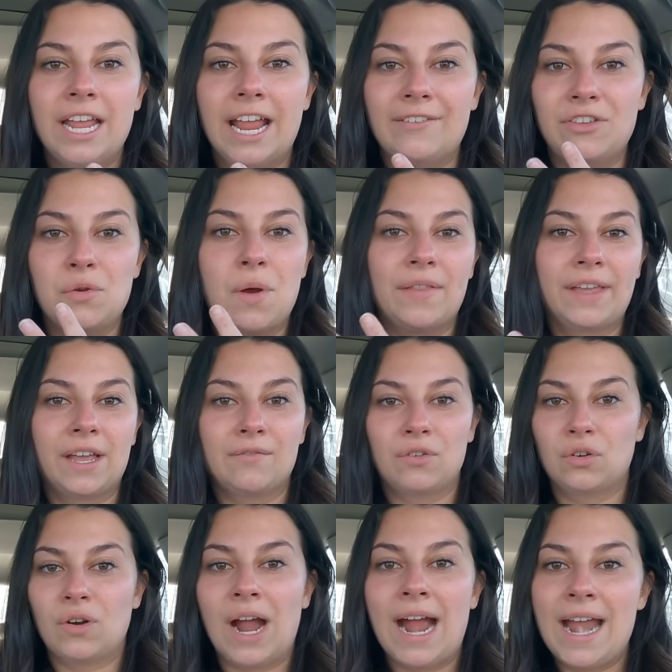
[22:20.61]
if you want like a
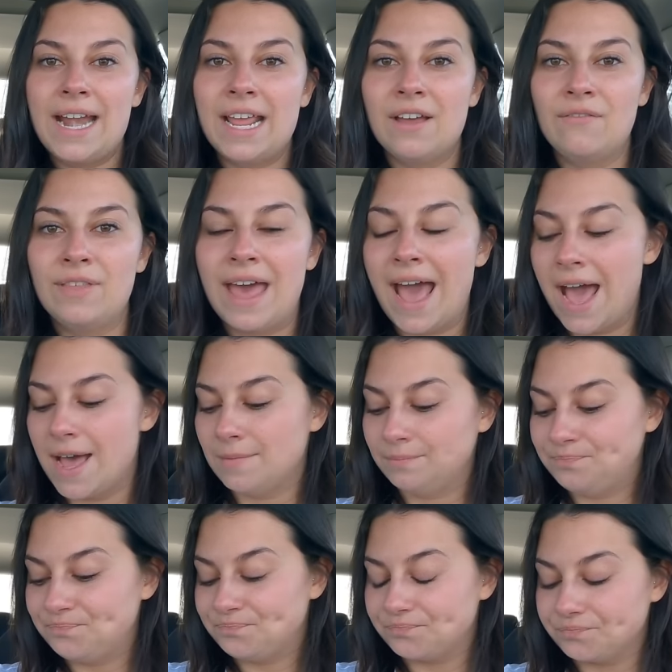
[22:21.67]
variety of that.
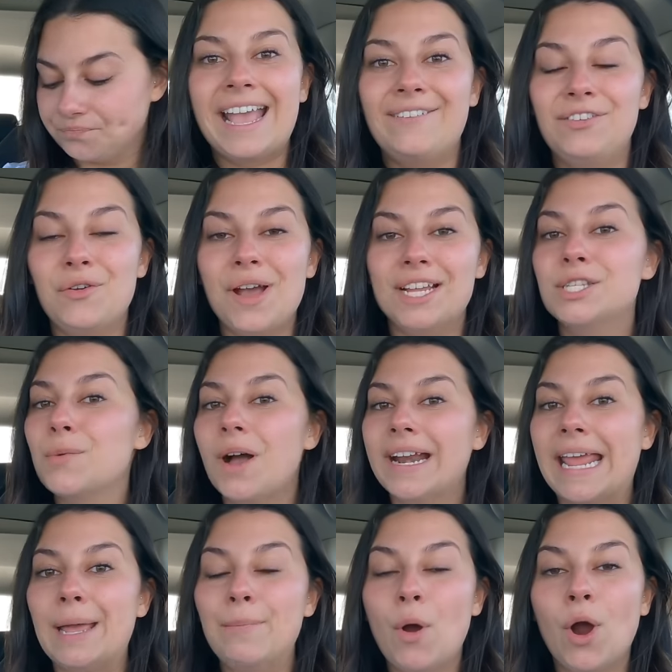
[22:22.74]
If you guys
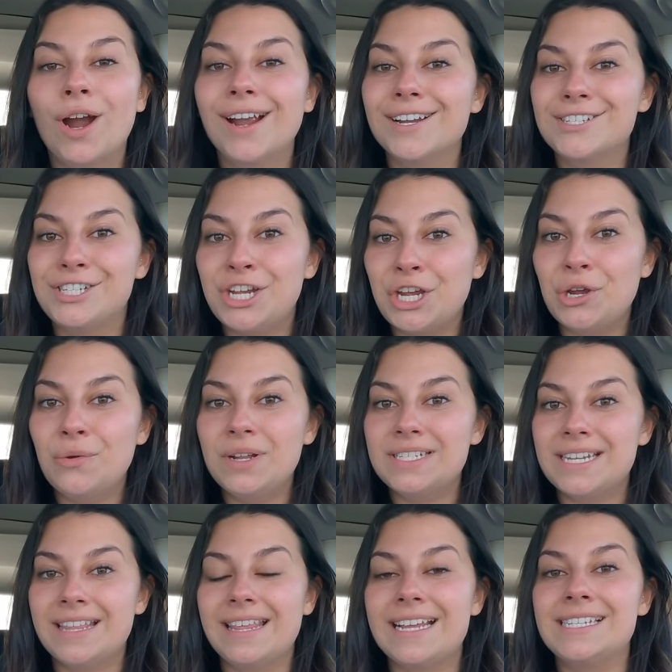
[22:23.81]
want a part two
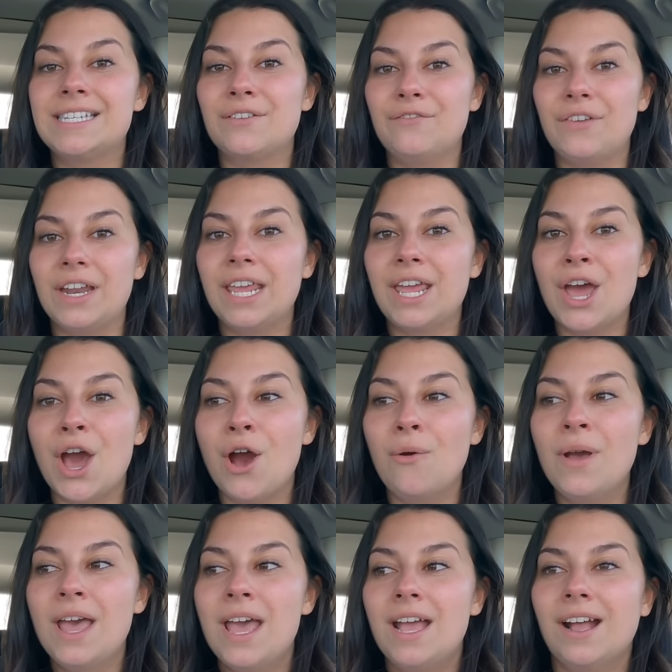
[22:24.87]
to this
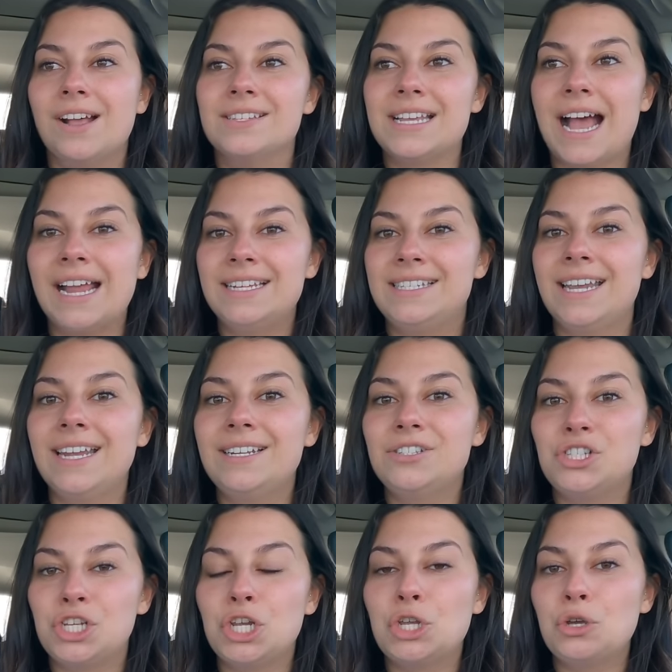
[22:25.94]
video, because I
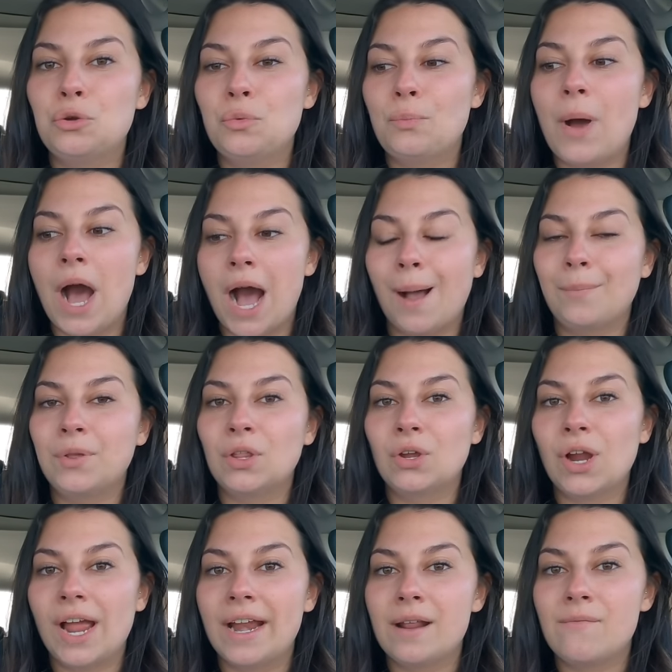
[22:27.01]
did two
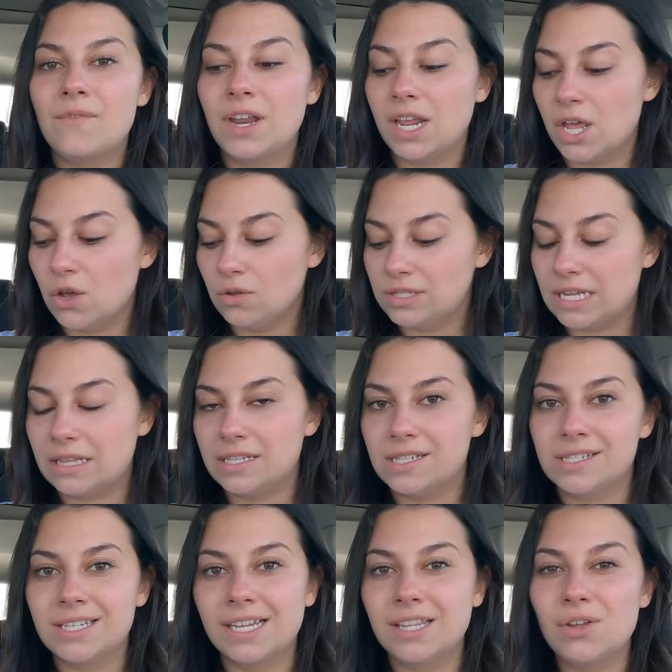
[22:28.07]
popular item videos and this
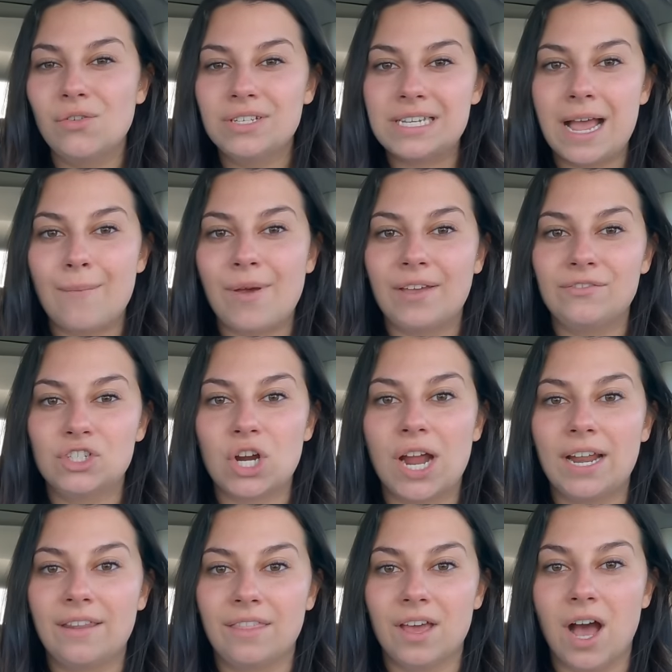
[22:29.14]
is like the only time I've
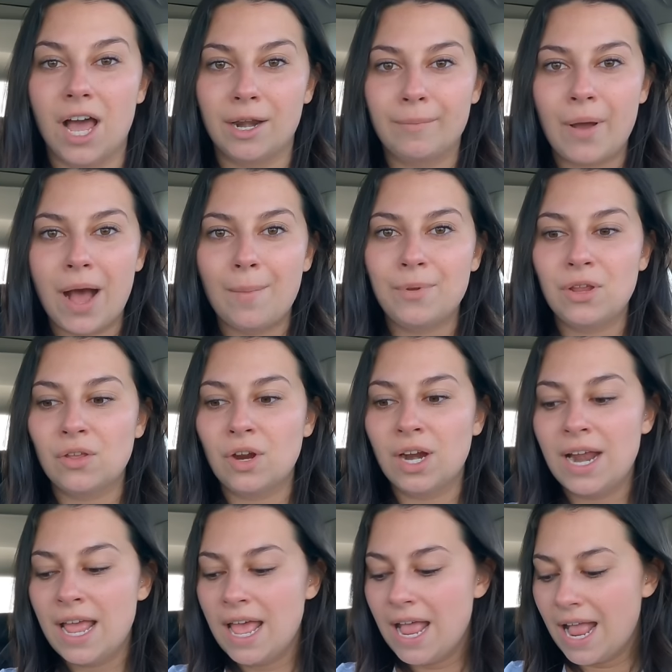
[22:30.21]
tried the
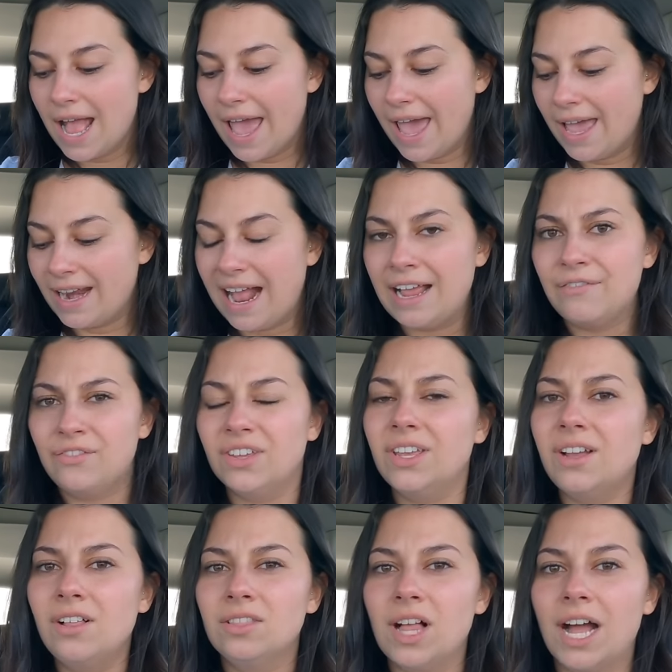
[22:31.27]
unpopular, and I feel
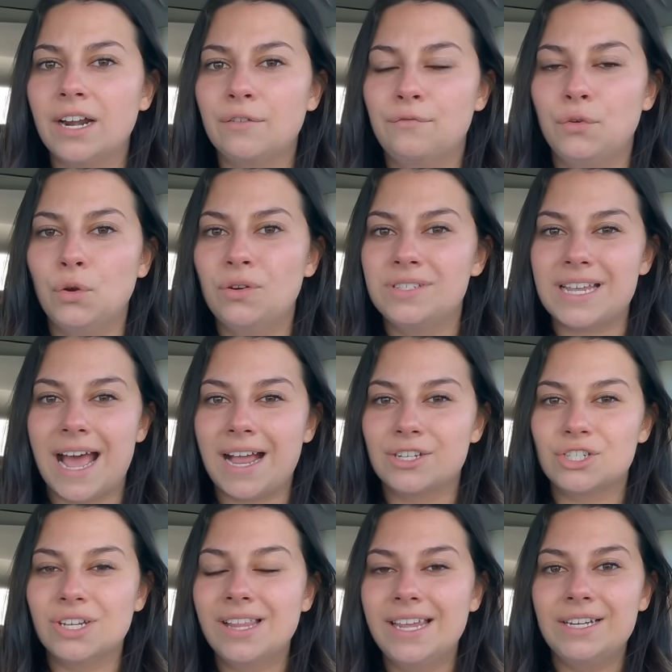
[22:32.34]
like a lot of food is
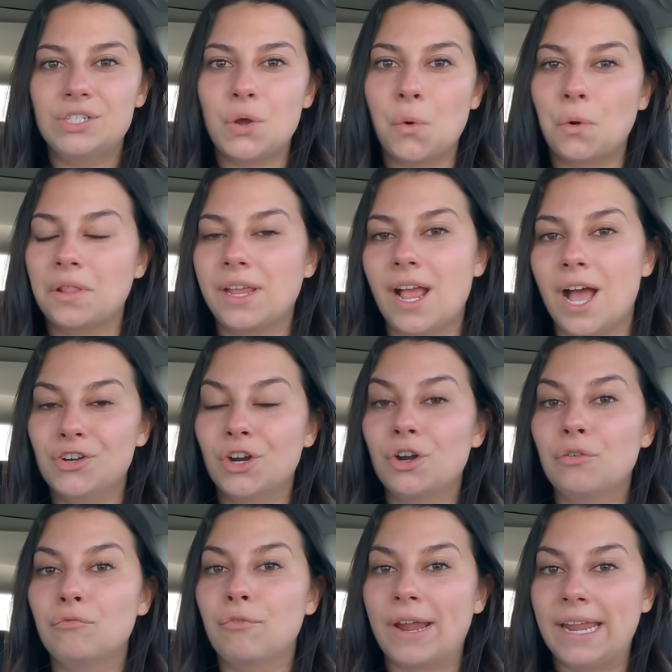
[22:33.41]
actually like totally
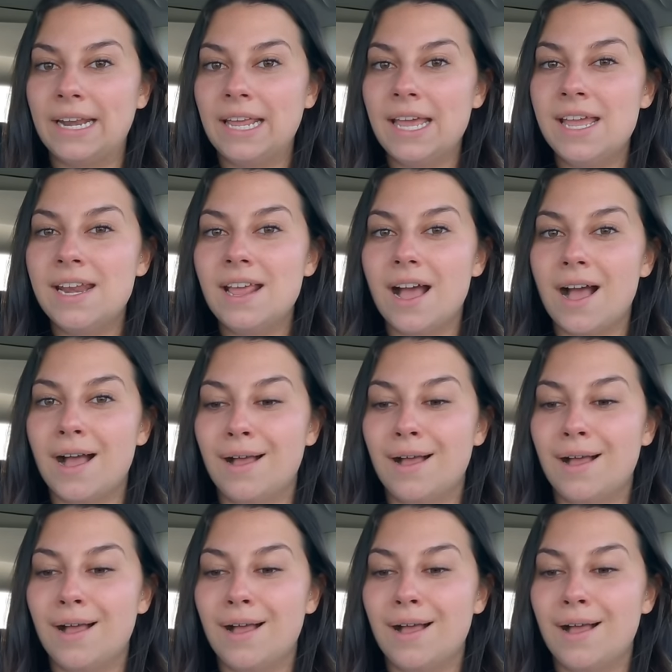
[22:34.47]
underrated.